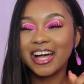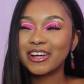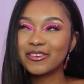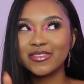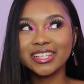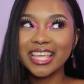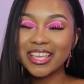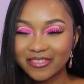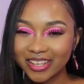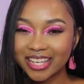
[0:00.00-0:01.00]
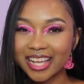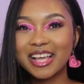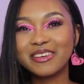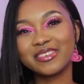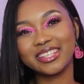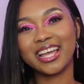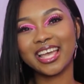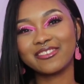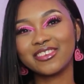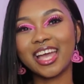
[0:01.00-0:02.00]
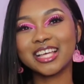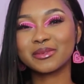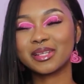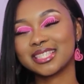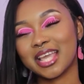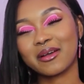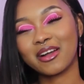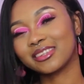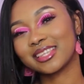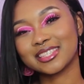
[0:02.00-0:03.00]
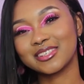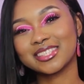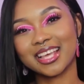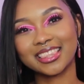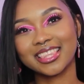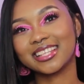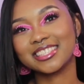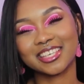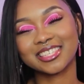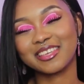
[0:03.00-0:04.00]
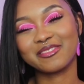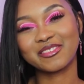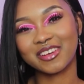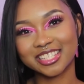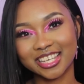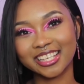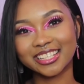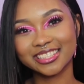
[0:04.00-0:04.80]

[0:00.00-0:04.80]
or whatever. But yeah, if you guys want to see how I got this look done, then just keep on watching.